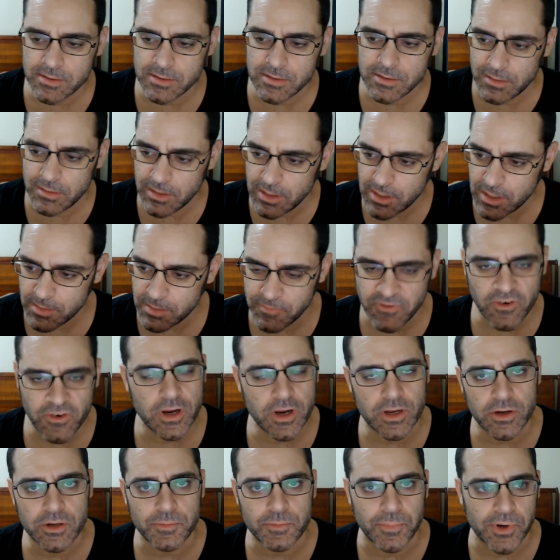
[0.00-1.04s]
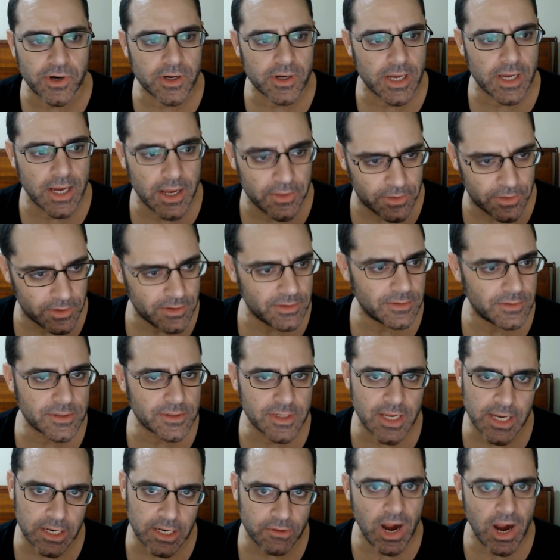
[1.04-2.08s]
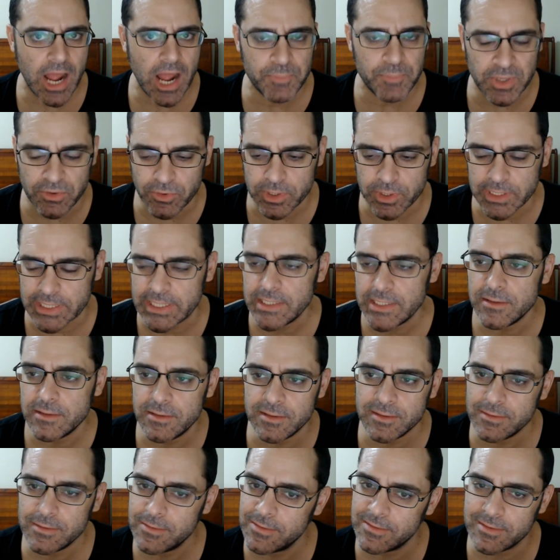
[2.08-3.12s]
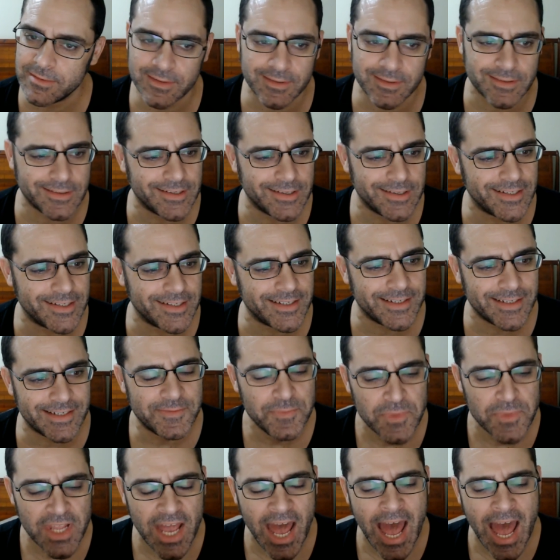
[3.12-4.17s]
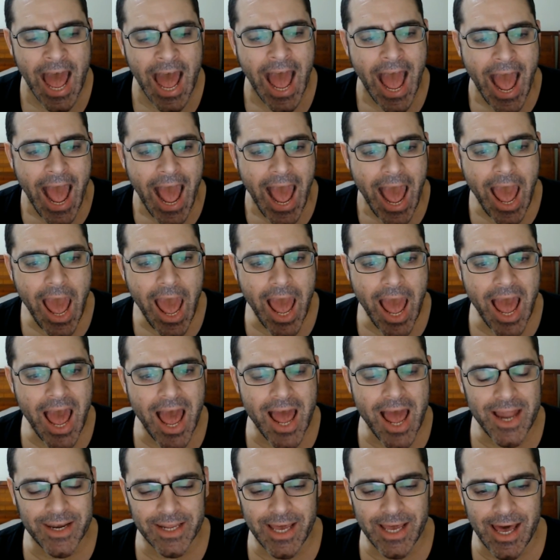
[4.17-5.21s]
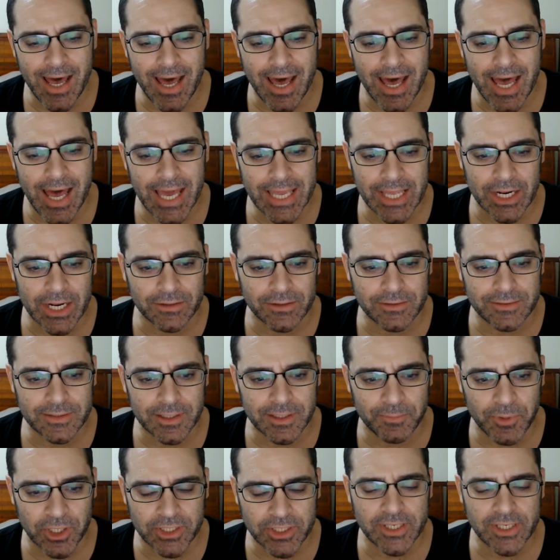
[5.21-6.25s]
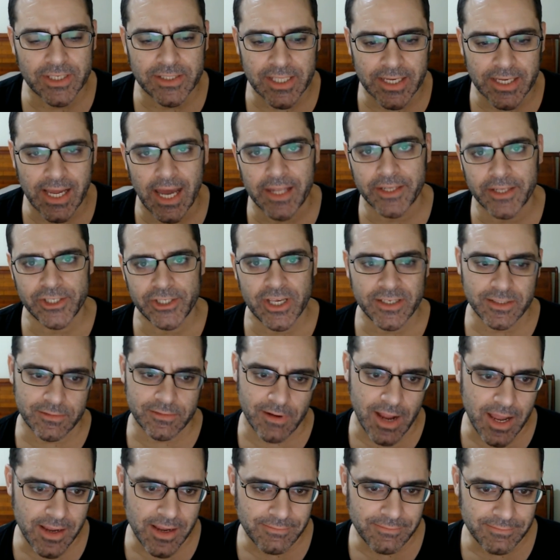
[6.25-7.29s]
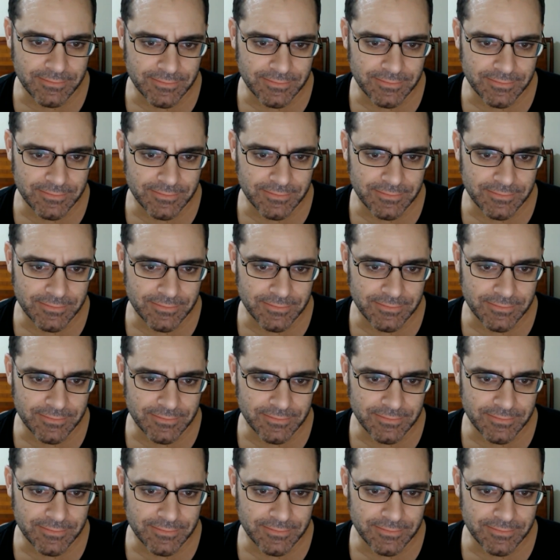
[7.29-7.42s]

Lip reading: Not a very good book either. It's kind of crappy, really. And, the book says that God exists, right?